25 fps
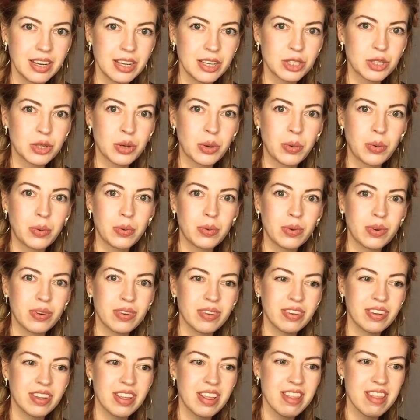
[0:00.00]
So
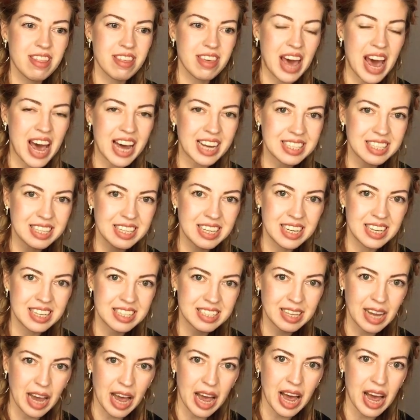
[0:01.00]
that
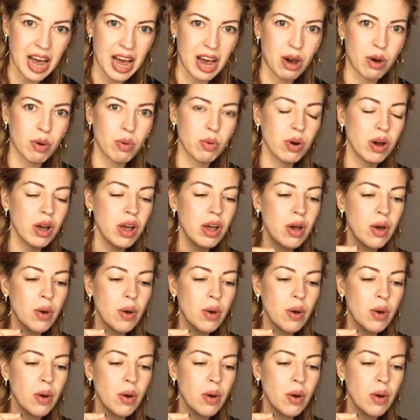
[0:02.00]
is how